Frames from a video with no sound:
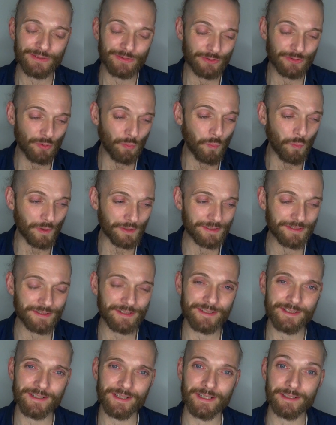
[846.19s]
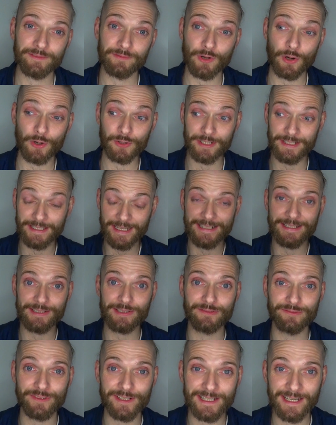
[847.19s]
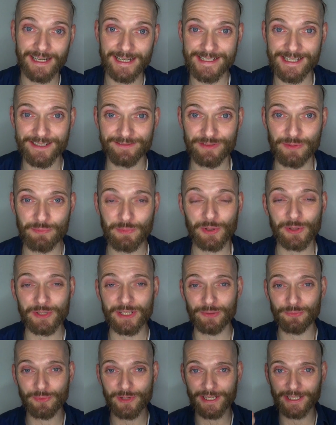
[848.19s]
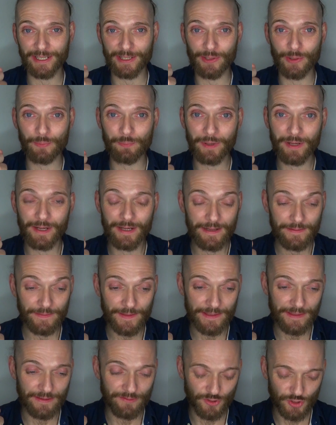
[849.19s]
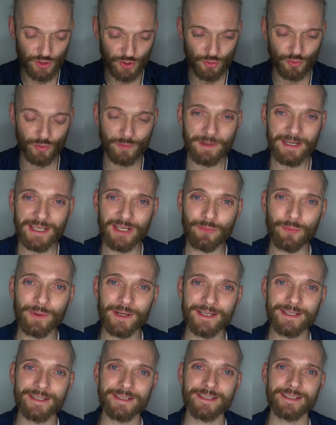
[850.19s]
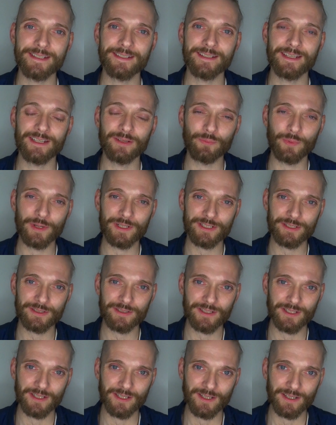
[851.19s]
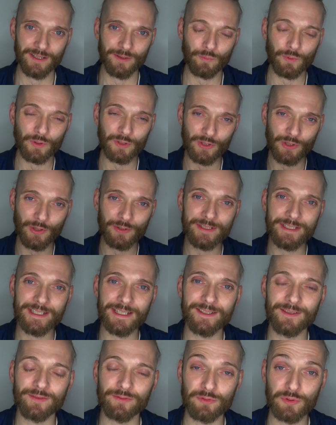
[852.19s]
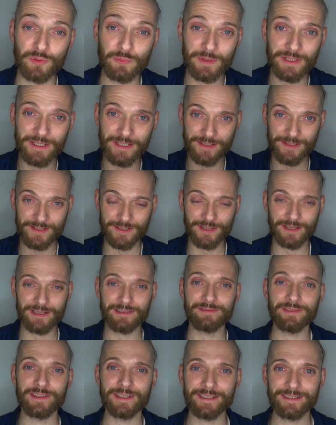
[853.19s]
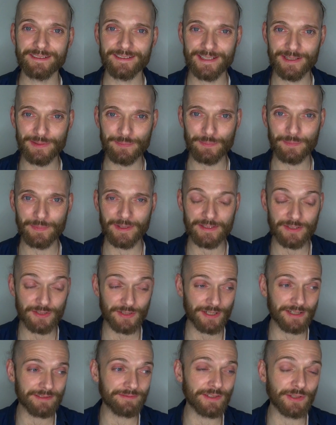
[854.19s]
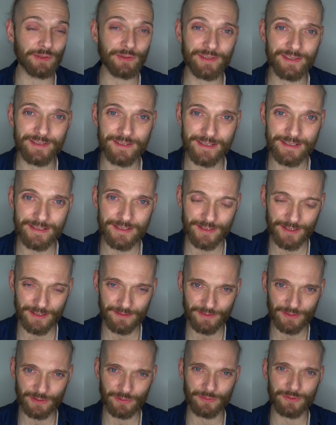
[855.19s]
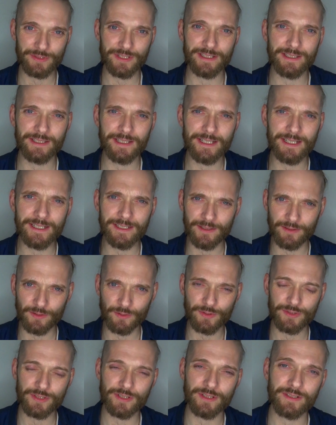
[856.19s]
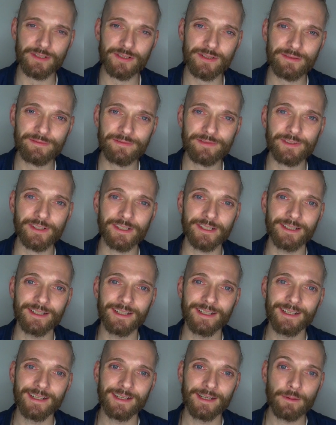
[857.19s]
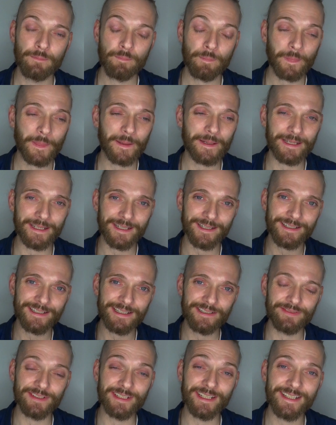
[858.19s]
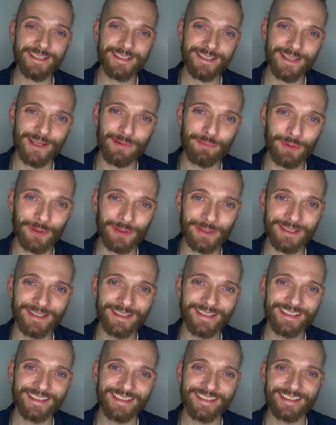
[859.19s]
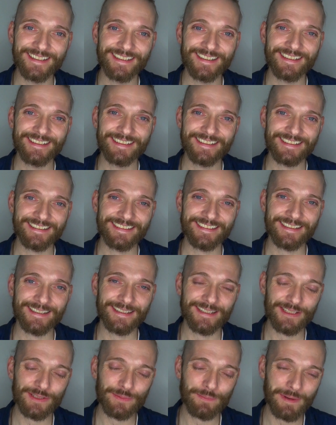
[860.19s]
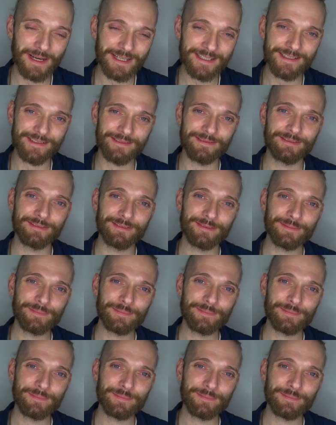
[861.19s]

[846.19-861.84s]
To want to serve God, and then to realize every morning waking up that there are so many ways in which what God did through me is serving Him and serving others and serving those in need and those that are suffering, that I can't even list them all. And it's massive.